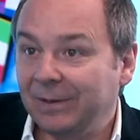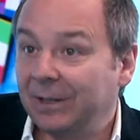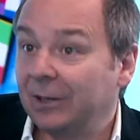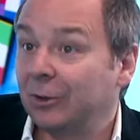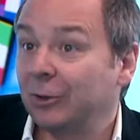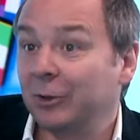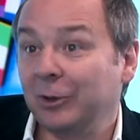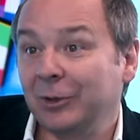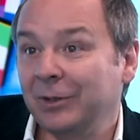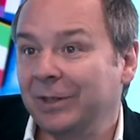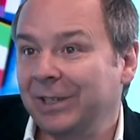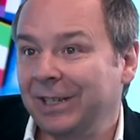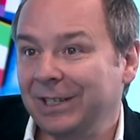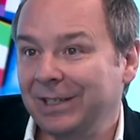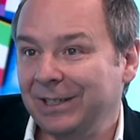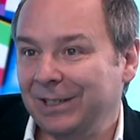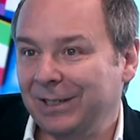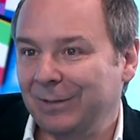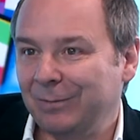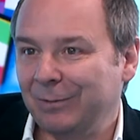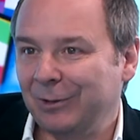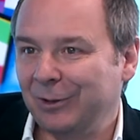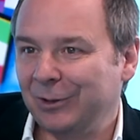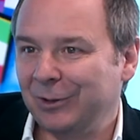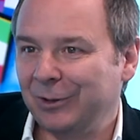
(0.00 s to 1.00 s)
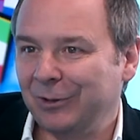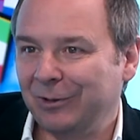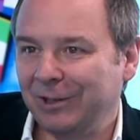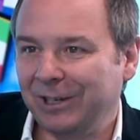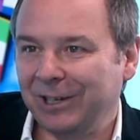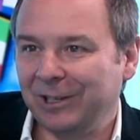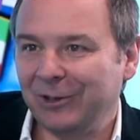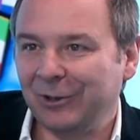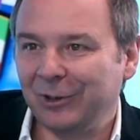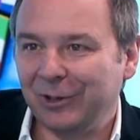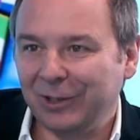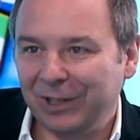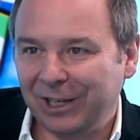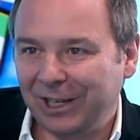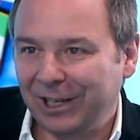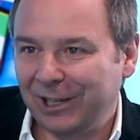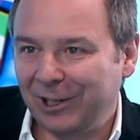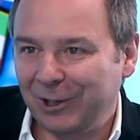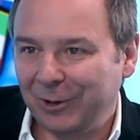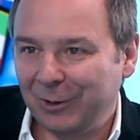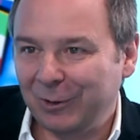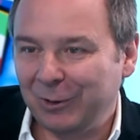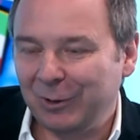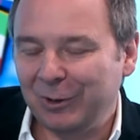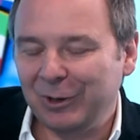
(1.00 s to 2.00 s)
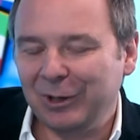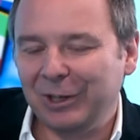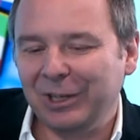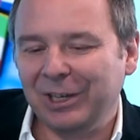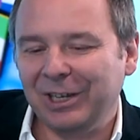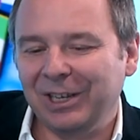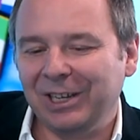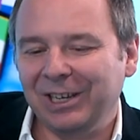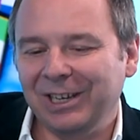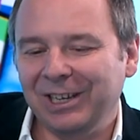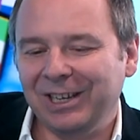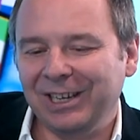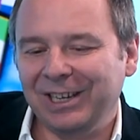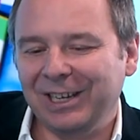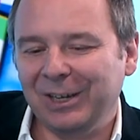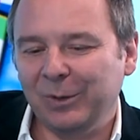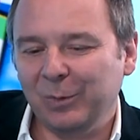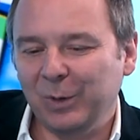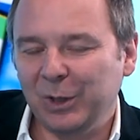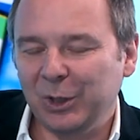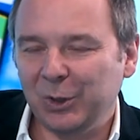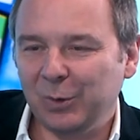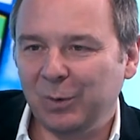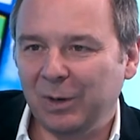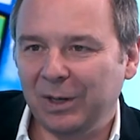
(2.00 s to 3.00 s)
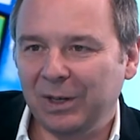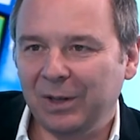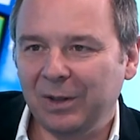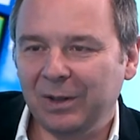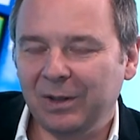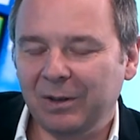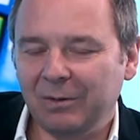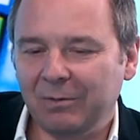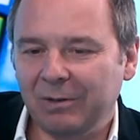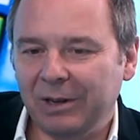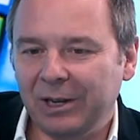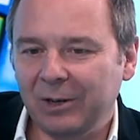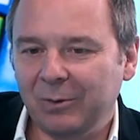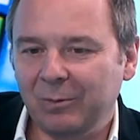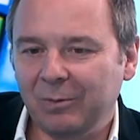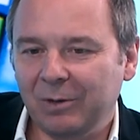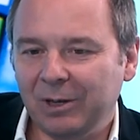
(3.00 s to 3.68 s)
They're non-testable, so I cannot tell you which one is the right